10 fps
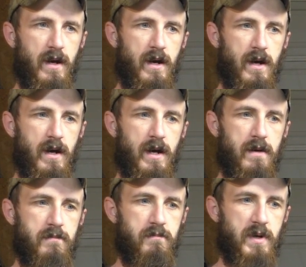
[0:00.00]

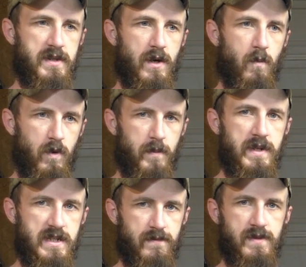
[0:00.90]
but there will
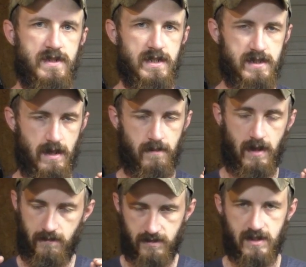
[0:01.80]
be differences. I'm
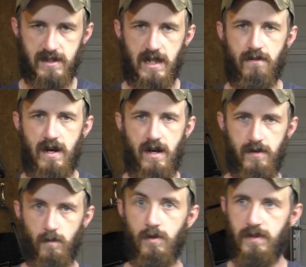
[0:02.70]
just going to say that right now,
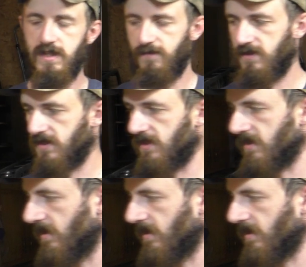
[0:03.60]
there will be differences.